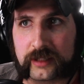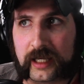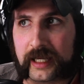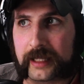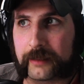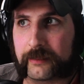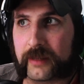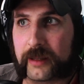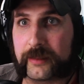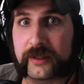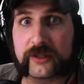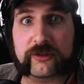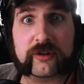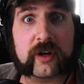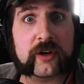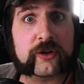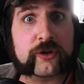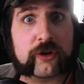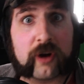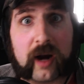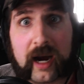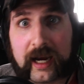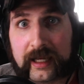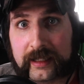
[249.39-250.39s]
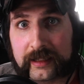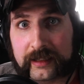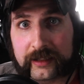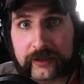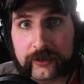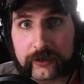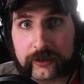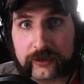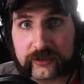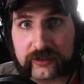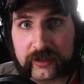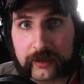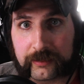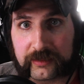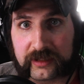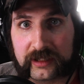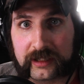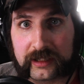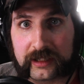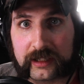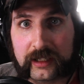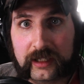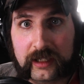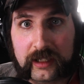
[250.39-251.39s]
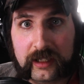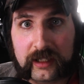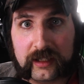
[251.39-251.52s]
like maybe Treasure Island or something.